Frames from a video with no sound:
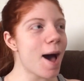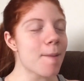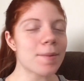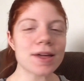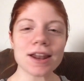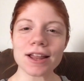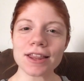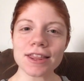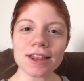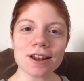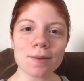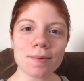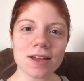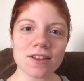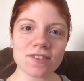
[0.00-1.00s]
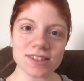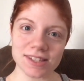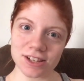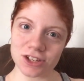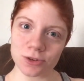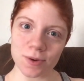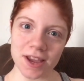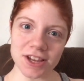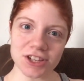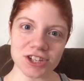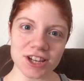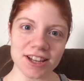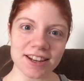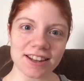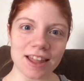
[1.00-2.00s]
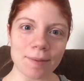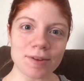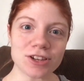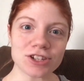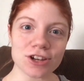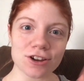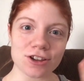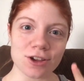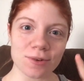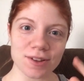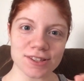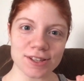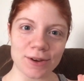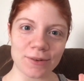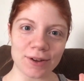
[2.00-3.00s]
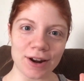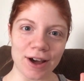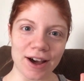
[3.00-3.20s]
I'm in a little bit of a situation. Let me show you what's going